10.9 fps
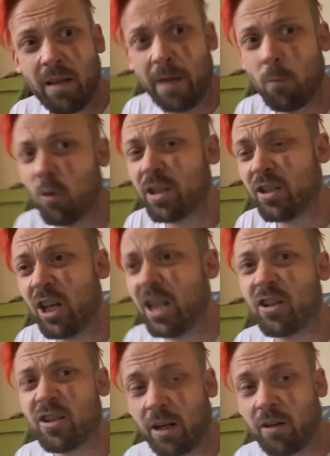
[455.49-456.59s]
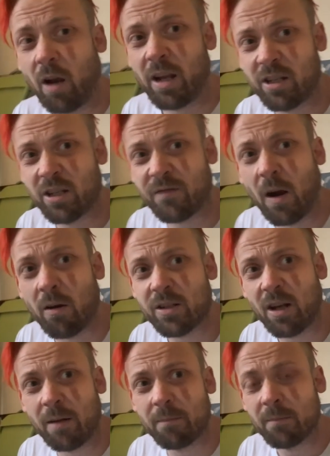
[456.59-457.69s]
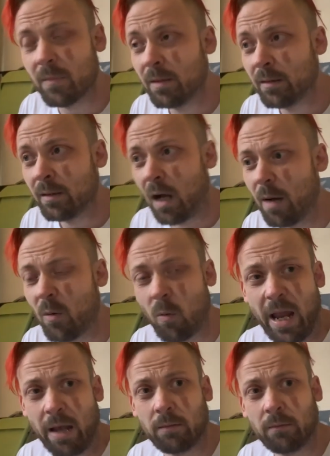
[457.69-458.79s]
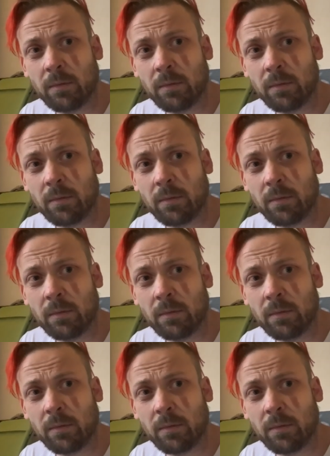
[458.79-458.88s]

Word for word: It wasn't Jesus the Christ, as far as I'm I'm aware.